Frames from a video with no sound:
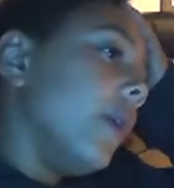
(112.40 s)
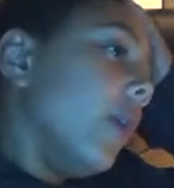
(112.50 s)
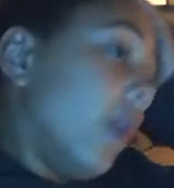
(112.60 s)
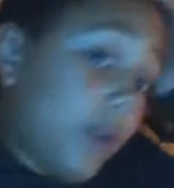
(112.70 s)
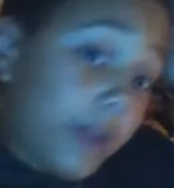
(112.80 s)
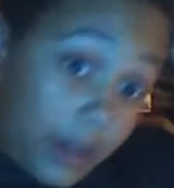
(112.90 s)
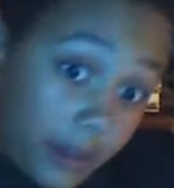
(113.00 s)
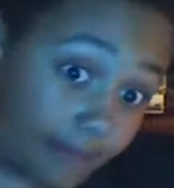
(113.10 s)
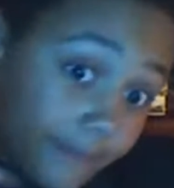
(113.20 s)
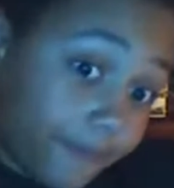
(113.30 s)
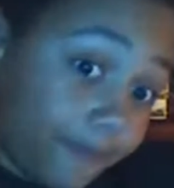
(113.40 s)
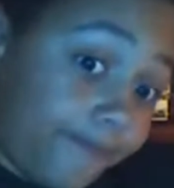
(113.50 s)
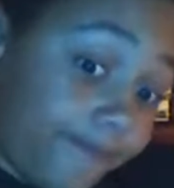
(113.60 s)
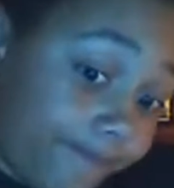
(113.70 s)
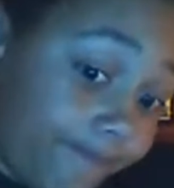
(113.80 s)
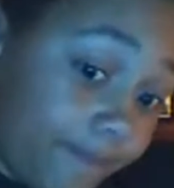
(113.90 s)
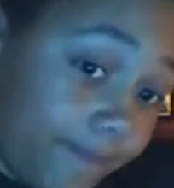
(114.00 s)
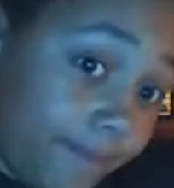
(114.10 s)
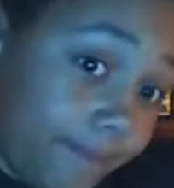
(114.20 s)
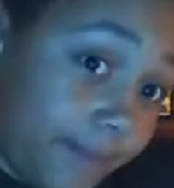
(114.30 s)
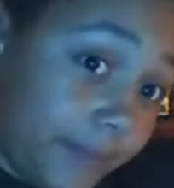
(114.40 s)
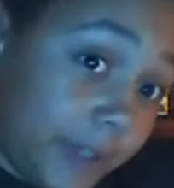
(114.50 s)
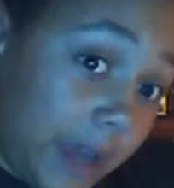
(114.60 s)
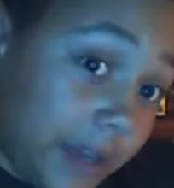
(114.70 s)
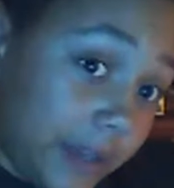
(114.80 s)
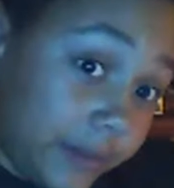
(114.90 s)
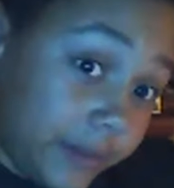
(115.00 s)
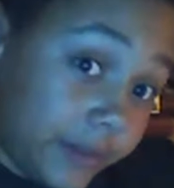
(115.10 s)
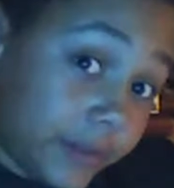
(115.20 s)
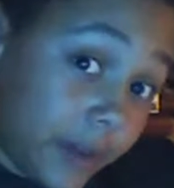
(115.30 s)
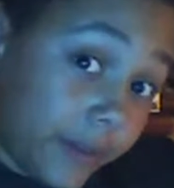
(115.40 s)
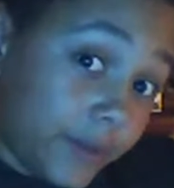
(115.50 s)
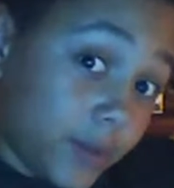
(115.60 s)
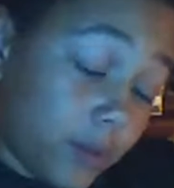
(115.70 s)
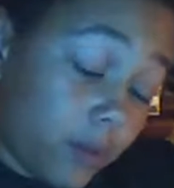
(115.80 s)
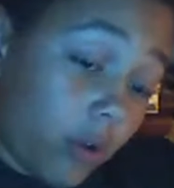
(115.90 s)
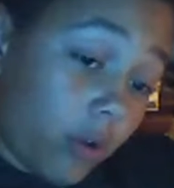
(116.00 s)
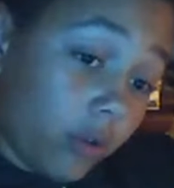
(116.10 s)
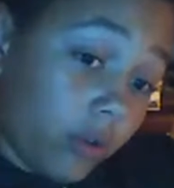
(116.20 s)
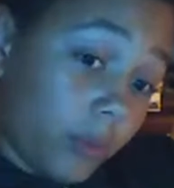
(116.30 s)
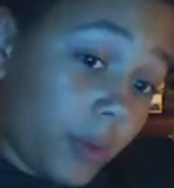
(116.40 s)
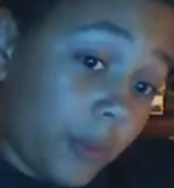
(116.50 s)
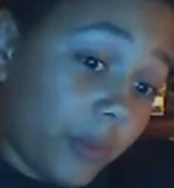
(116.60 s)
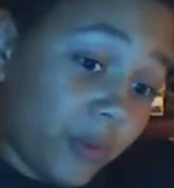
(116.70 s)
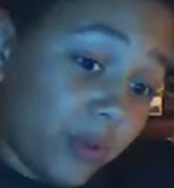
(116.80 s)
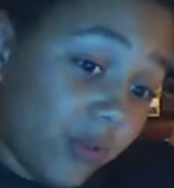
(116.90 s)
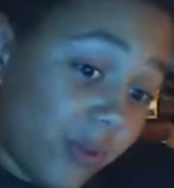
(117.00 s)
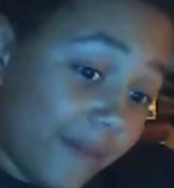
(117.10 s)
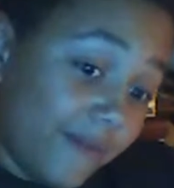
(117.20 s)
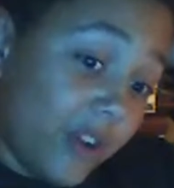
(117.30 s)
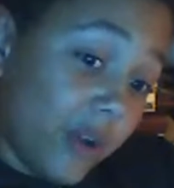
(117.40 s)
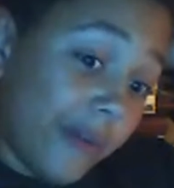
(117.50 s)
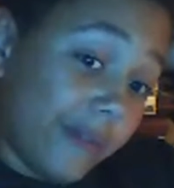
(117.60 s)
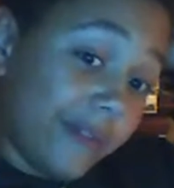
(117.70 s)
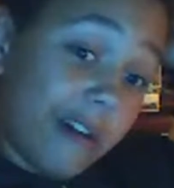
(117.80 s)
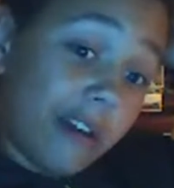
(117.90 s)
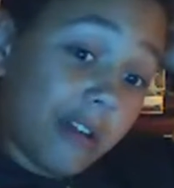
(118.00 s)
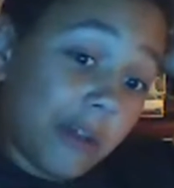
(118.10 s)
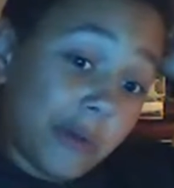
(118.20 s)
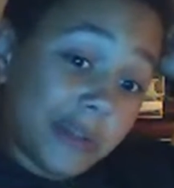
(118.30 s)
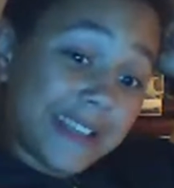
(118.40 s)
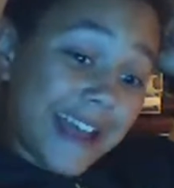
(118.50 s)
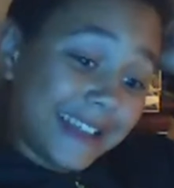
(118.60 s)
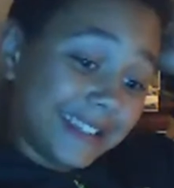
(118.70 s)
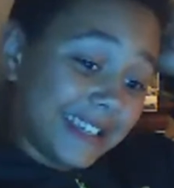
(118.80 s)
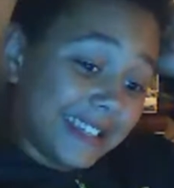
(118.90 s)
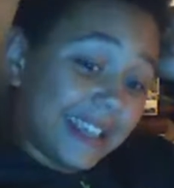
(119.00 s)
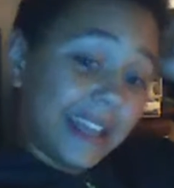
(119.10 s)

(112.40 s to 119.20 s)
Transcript: Okay. Science stuff, so all you people who have not a clue what science is,